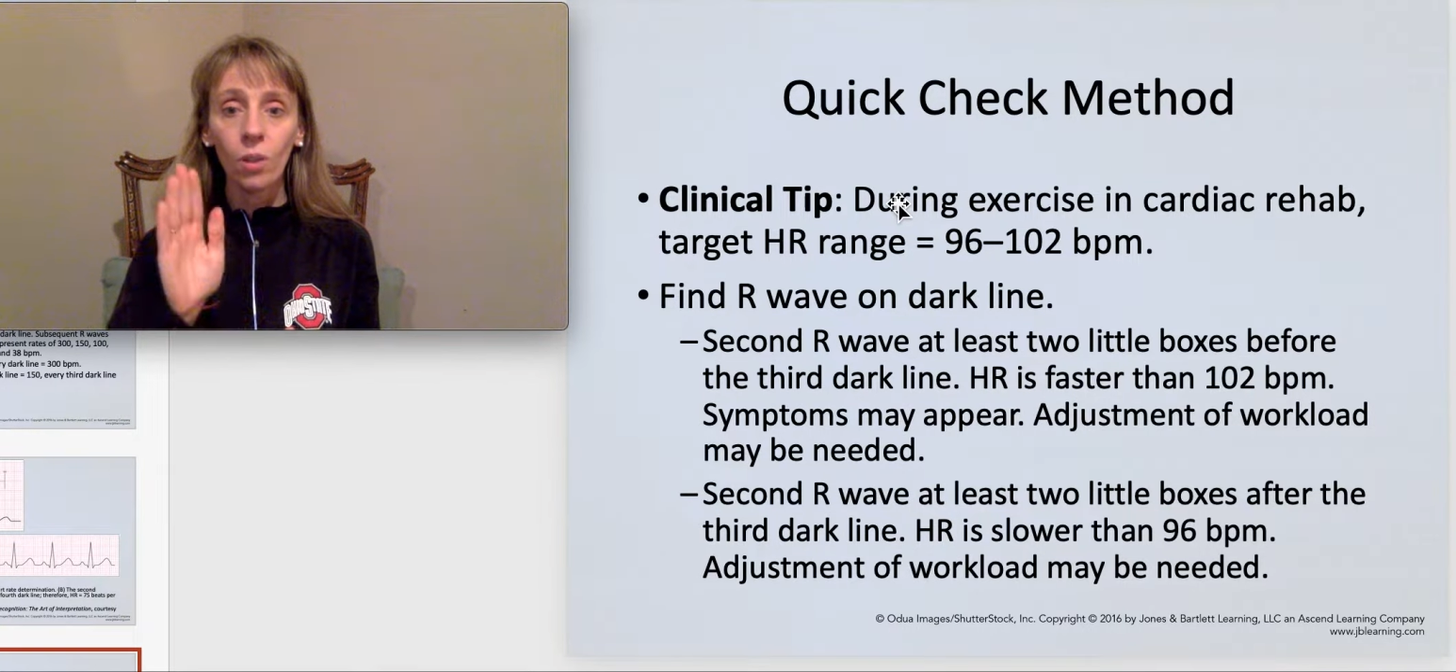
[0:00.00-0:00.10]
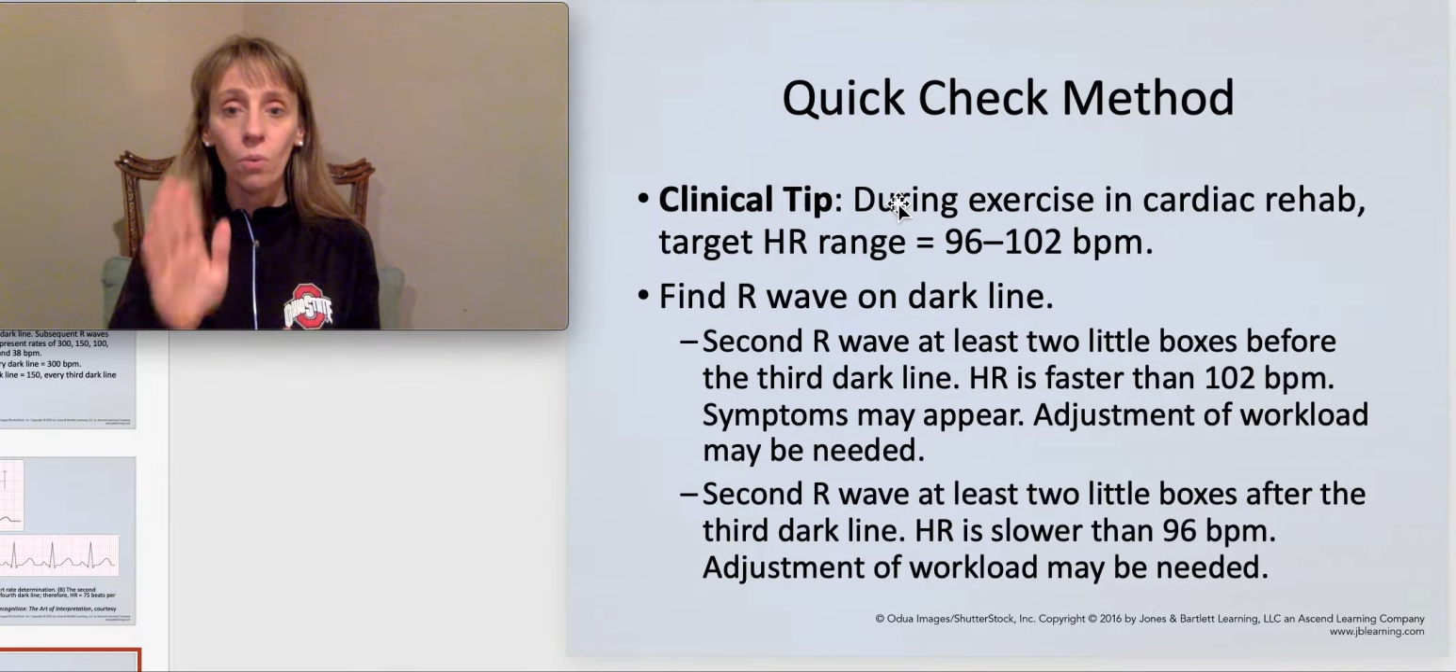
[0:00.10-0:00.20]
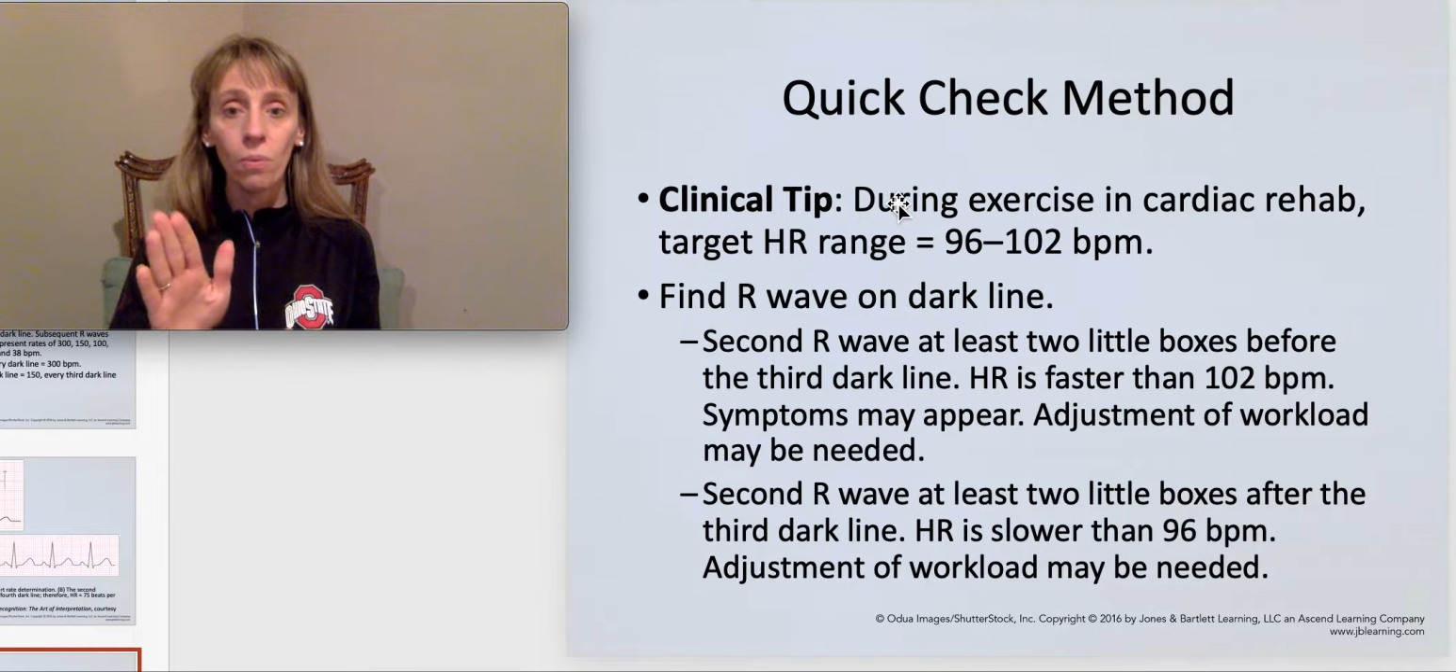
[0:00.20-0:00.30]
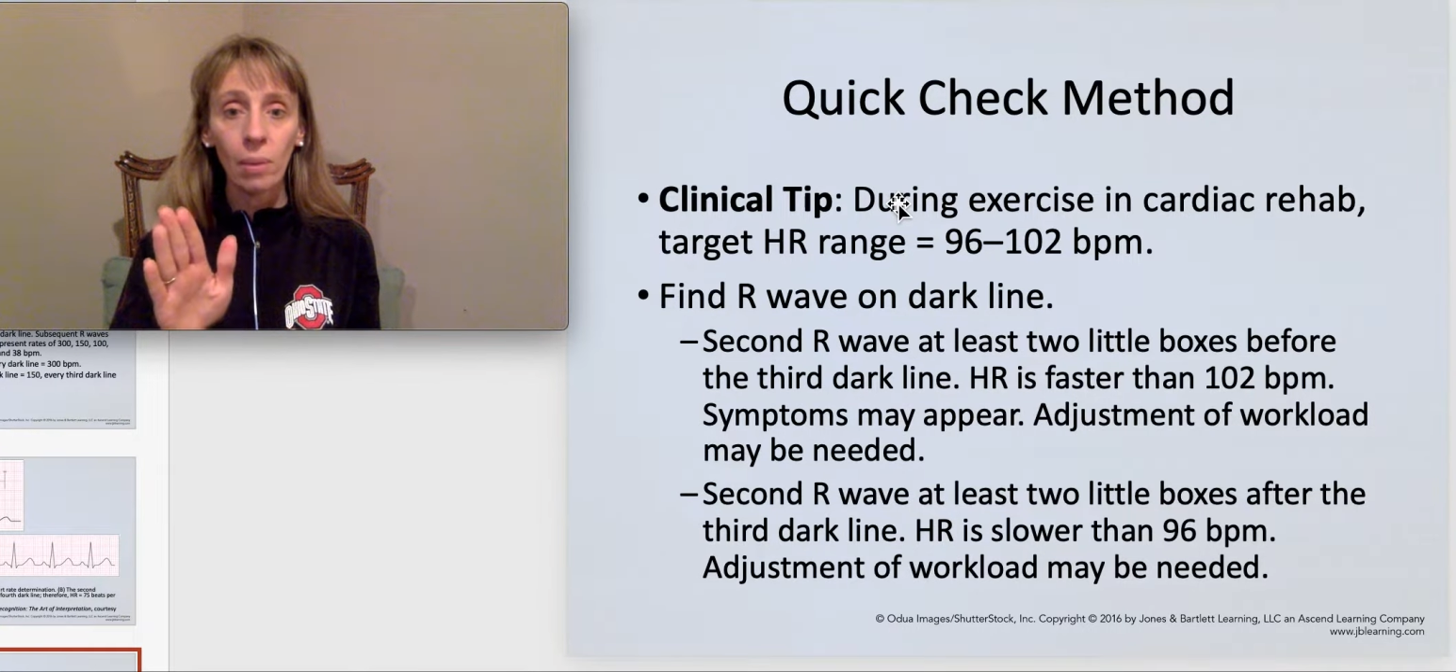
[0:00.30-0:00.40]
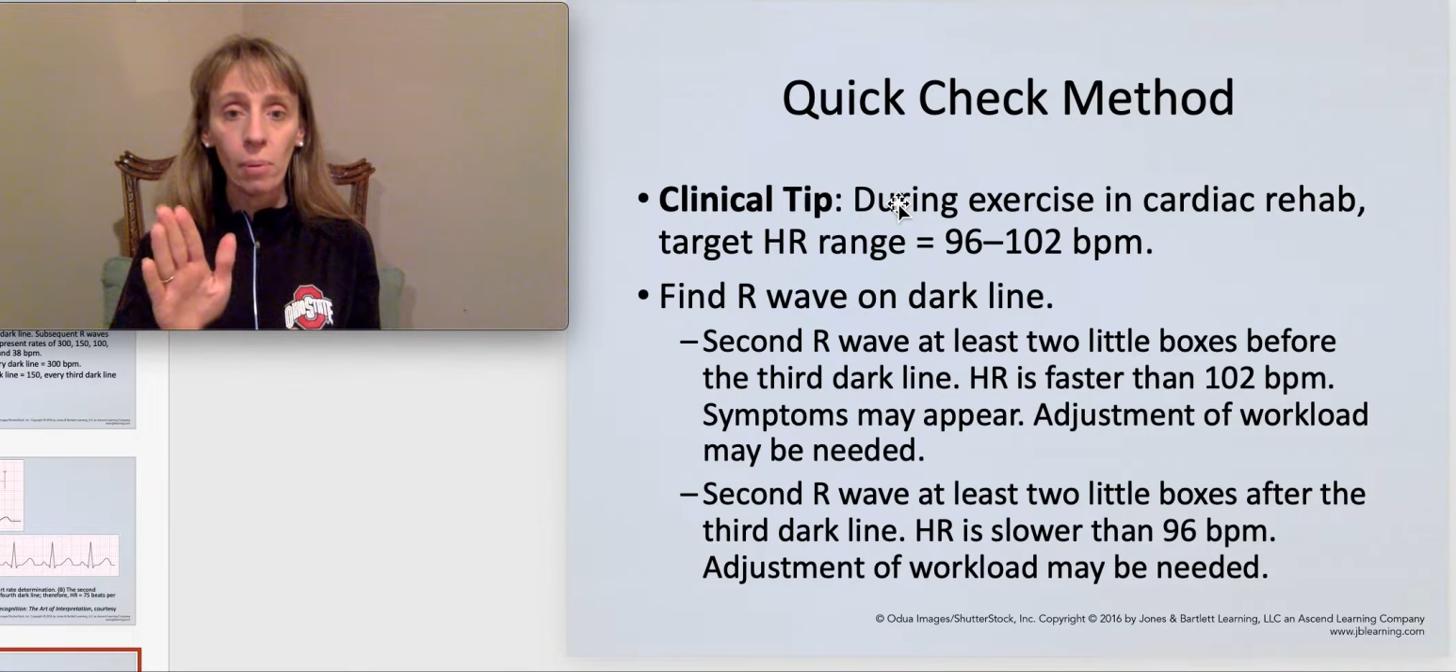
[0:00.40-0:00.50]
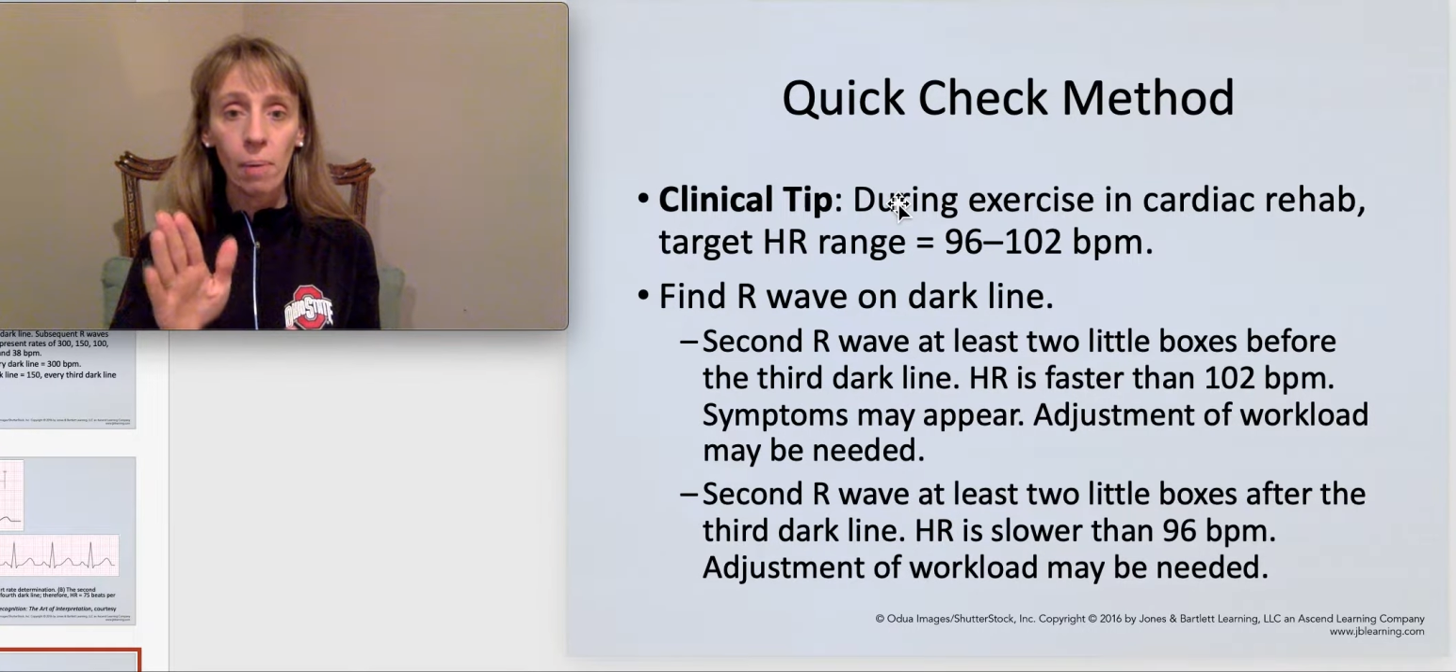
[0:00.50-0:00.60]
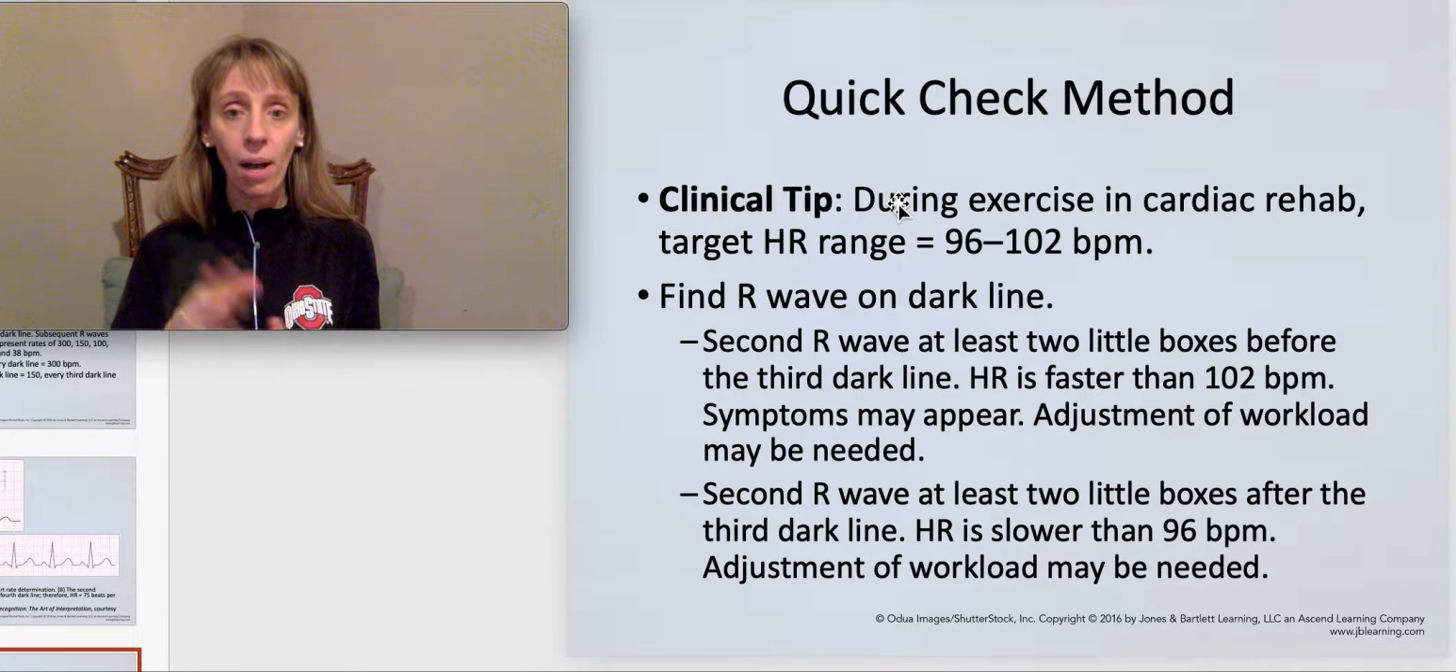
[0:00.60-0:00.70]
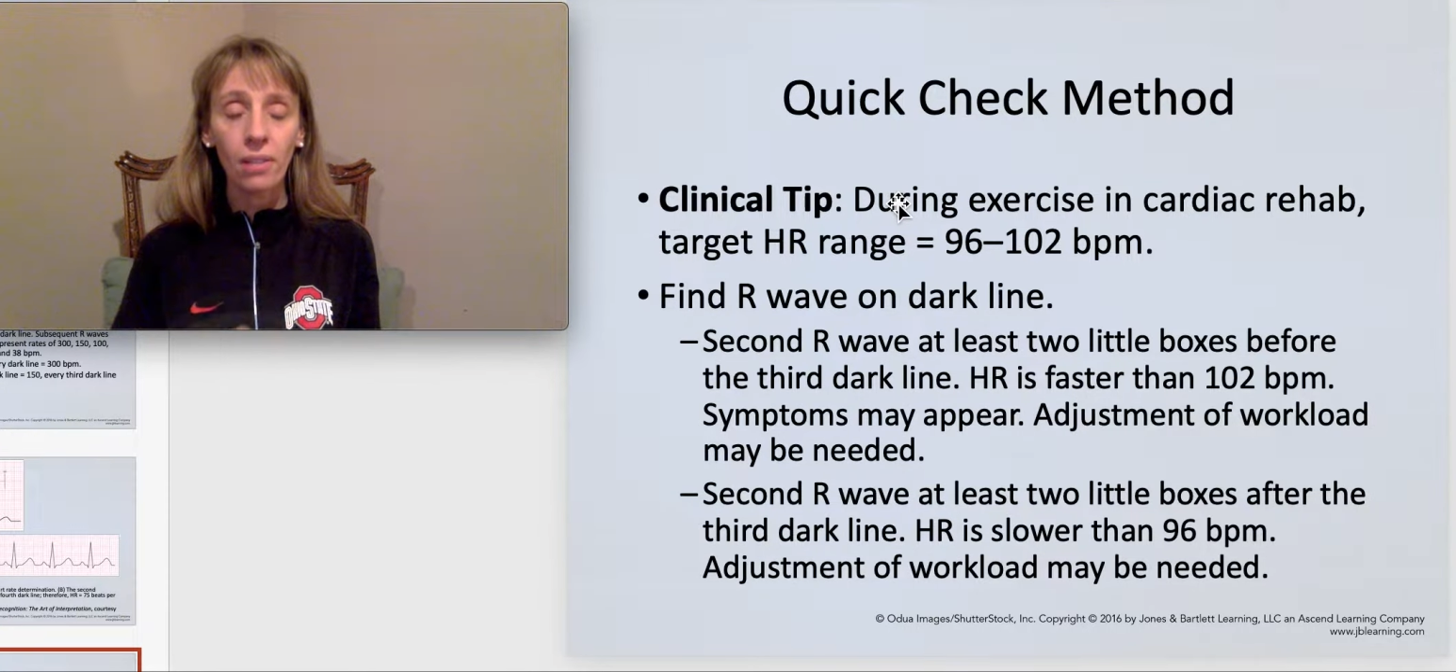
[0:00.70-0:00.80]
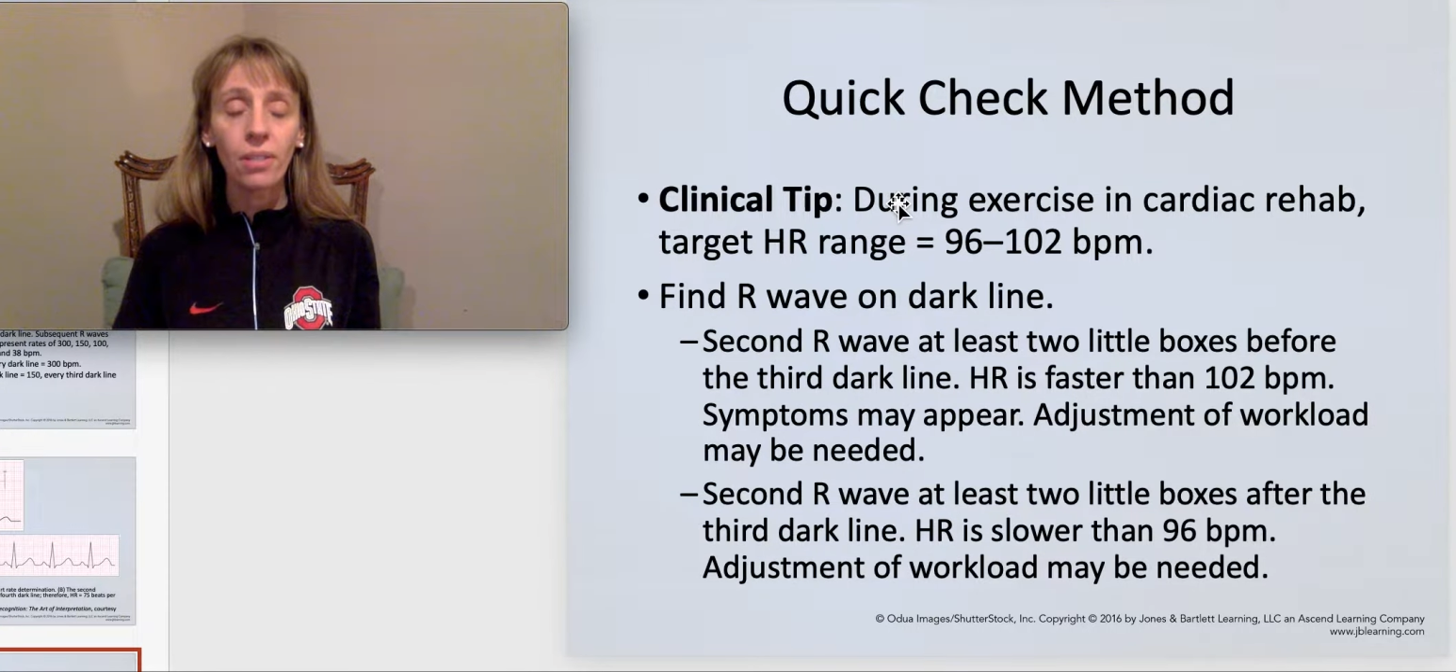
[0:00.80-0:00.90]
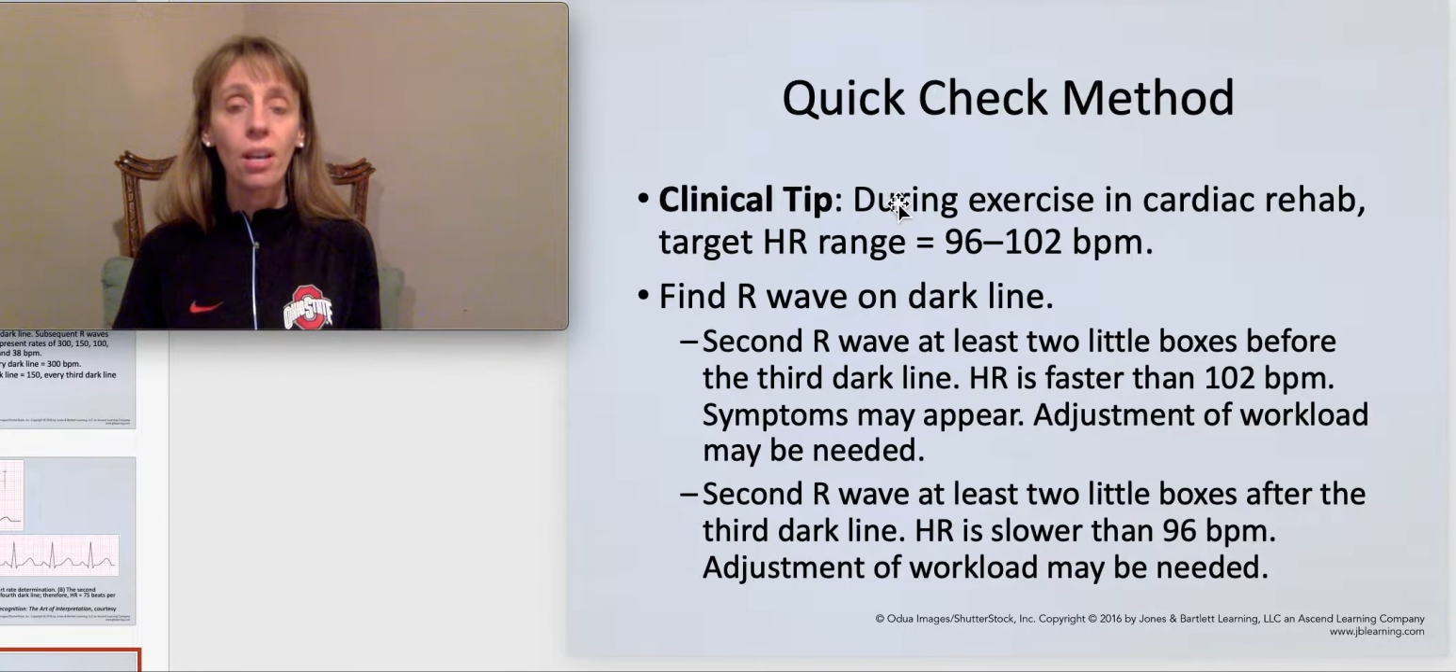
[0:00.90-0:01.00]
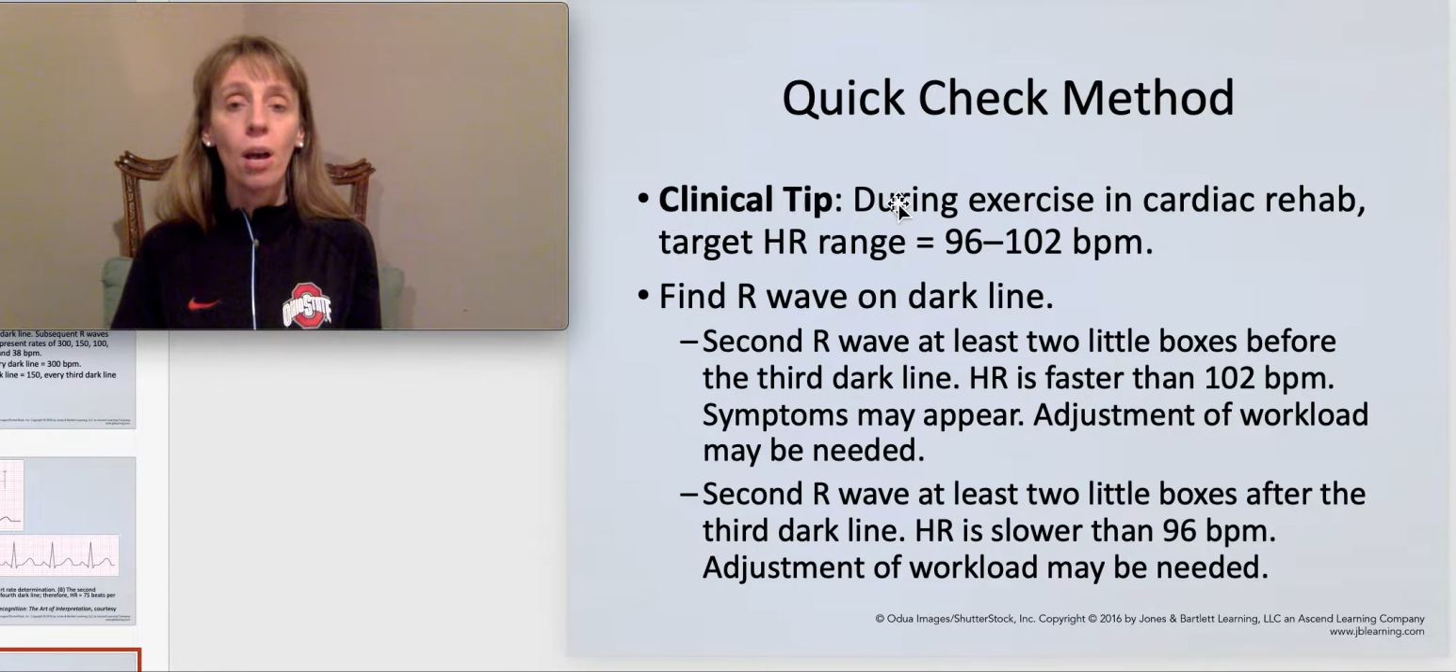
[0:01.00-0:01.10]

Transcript: Let me pause